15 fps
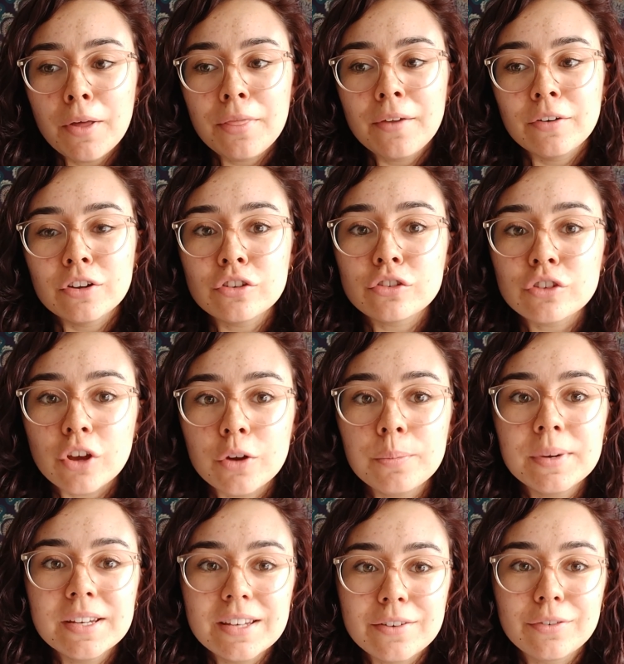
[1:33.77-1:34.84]
there are so
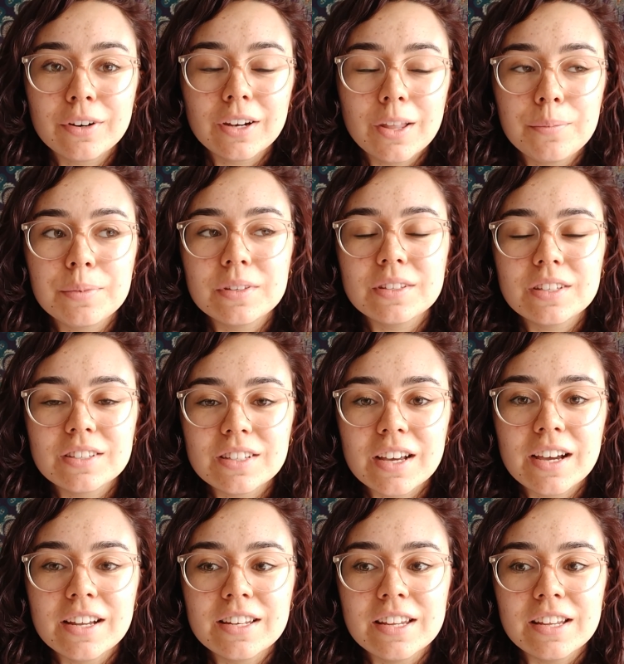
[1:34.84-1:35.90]
many different clubs and
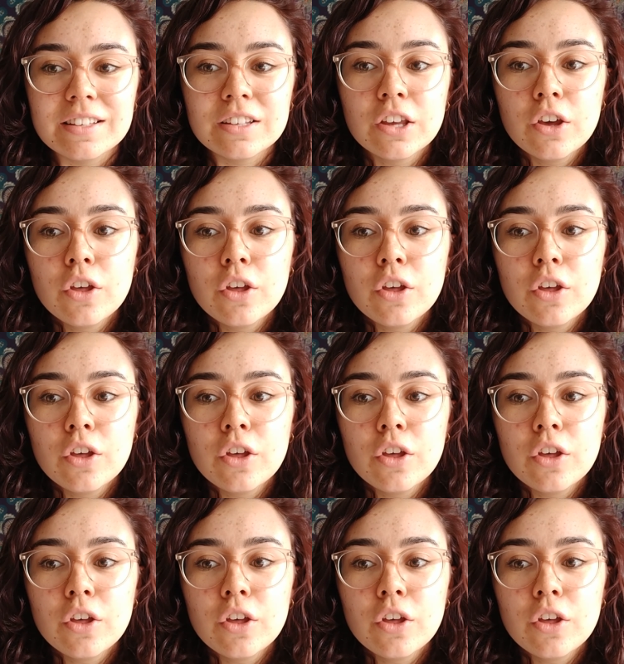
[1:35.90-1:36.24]
societies